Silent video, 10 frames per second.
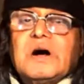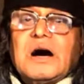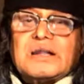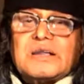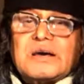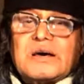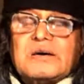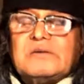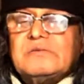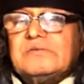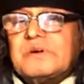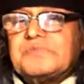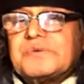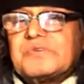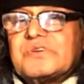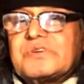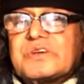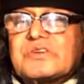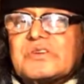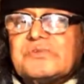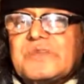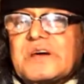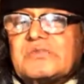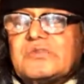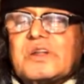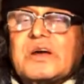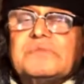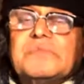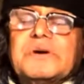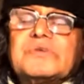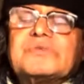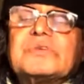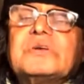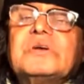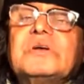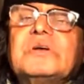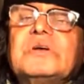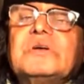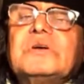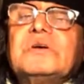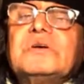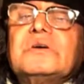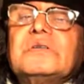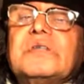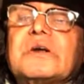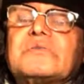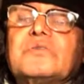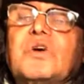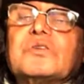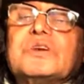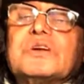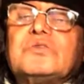under representation of the actual numbers that more than